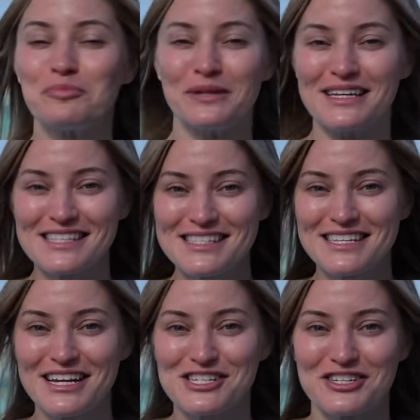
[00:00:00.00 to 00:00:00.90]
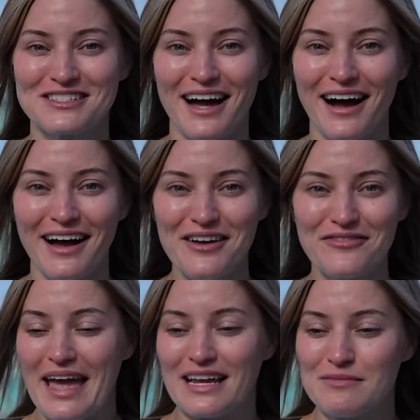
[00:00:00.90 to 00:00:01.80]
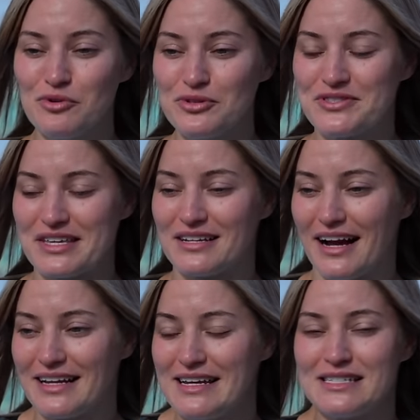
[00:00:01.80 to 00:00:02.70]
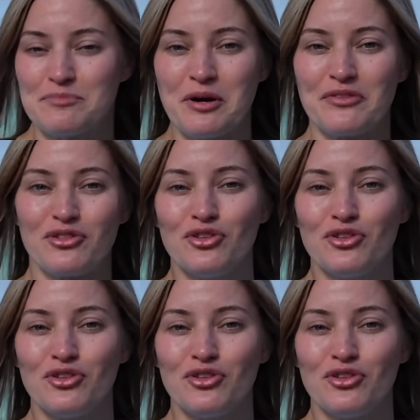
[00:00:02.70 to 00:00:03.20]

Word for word: places that I should dive, animals that I need to be on the